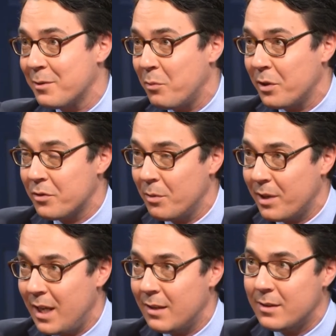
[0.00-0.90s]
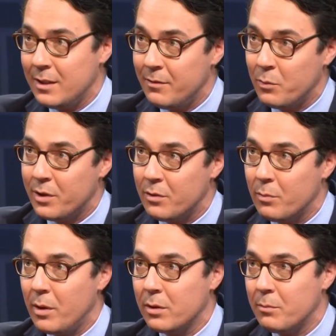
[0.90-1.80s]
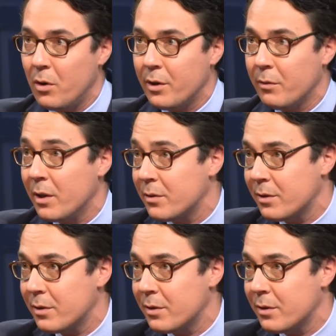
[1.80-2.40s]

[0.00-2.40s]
are supporting Trump candidates even within the Republican Party, right?